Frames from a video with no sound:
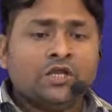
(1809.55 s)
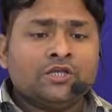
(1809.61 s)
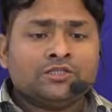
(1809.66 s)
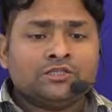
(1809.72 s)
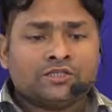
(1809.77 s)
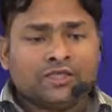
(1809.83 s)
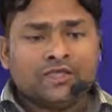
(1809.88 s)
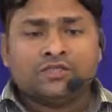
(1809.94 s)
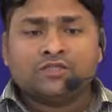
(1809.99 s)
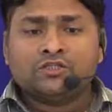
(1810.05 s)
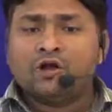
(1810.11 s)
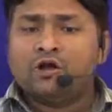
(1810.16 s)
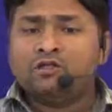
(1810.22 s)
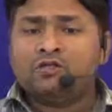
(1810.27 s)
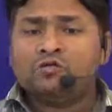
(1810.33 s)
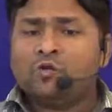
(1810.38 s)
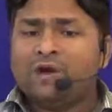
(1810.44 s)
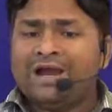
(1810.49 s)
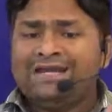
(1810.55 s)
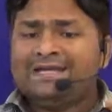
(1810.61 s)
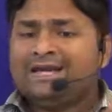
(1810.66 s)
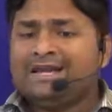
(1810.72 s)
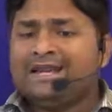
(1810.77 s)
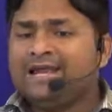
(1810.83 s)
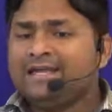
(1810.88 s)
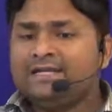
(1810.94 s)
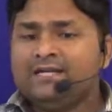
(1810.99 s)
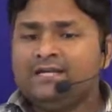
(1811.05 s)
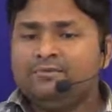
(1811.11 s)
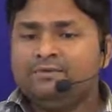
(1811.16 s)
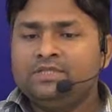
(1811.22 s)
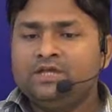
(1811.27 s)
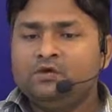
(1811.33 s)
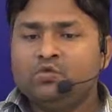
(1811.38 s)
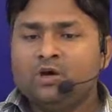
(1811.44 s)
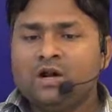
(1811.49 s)
She is not quite connected with
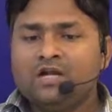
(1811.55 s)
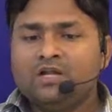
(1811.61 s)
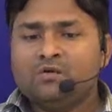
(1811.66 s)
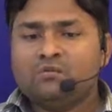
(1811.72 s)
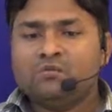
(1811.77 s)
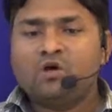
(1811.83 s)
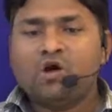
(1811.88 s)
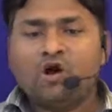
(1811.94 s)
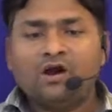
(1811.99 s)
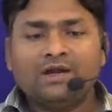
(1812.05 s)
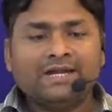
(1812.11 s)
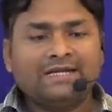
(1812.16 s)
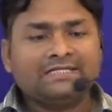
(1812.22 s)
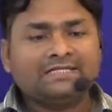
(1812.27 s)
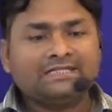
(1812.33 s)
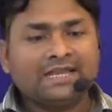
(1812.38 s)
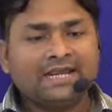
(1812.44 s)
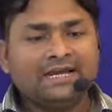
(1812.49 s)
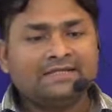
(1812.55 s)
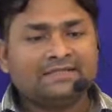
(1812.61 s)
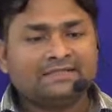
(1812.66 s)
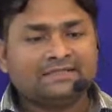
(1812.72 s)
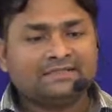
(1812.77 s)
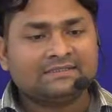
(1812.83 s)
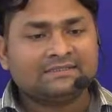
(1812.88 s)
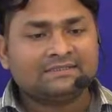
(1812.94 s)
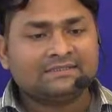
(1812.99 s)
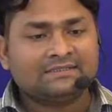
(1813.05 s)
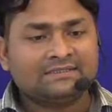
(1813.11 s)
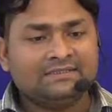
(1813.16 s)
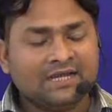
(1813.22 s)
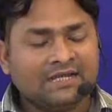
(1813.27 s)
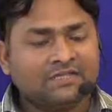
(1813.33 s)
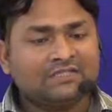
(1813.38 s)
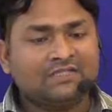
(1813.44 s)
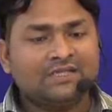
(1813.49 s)
the world of God and saints,
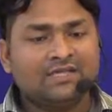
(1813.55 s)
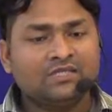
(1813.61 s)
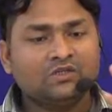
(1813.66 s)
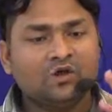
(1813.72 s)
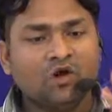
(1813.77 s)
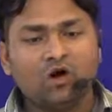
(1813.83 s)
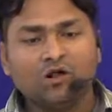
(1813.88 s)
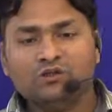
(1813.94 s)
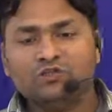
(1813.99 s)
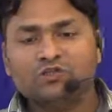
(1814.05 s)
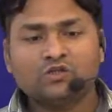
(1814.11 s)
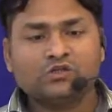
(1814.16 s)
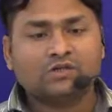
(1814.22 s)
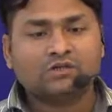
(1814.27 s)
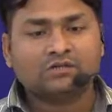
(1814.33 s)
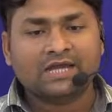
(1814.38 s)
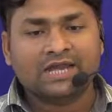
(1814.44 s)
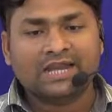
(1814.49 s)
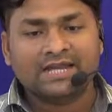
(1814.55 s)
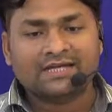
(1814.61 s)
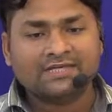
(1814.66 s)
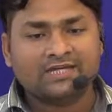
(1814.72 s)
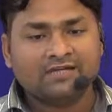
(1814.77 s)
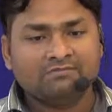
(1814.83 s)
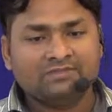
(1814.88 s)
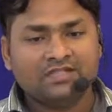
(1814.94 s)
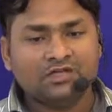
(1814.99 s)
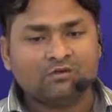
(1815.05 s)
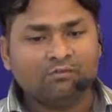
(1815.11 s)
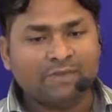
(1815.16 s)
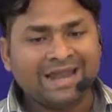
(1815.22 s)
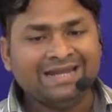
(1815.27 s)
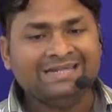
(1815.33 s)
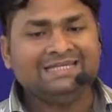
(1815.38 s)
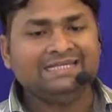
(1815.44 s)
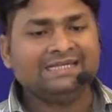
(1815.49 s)
yet she is also not connected with the
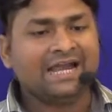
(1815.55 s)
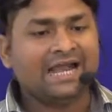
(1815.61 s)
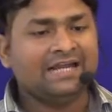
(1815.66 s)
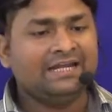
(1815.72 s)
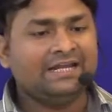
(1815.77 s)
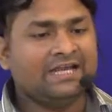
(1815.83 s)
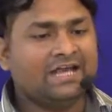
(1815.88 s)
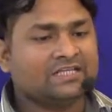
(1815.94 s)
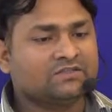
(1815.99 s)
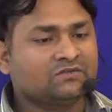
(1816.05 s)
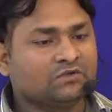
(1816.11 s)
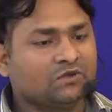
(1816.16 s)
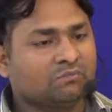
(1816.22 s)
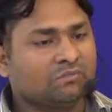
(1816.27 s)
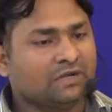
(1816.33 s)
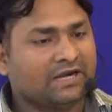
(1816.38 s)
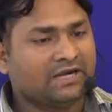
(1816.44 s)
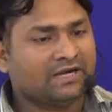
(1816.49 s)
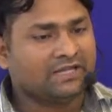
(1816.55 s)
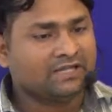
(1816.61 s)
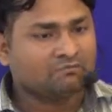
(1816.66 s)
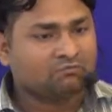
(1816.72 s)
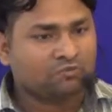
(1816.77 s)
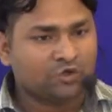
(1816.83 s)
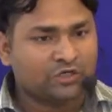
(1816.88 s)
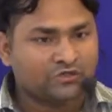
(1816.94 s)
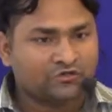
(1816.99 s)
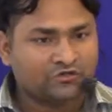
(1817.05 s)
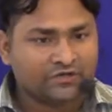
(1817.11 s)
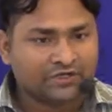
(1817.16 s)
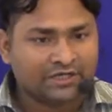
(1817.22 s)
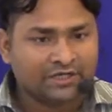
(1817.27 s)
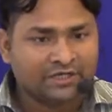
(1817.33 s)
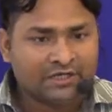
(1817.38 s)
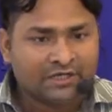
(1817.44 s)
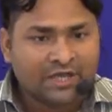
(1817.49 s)
romantic ideas from earlier poetry.